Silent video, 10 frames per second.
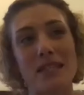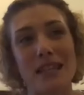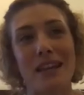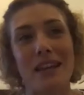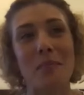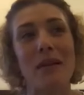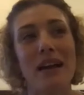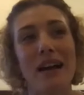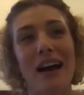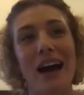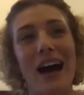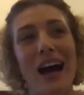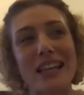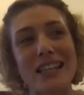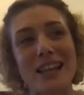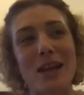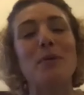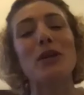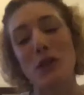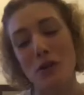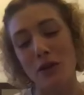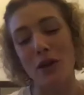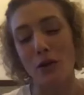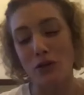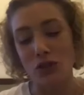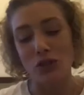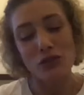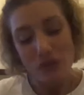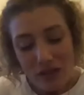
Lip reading: to him. He's like, but you know, the coach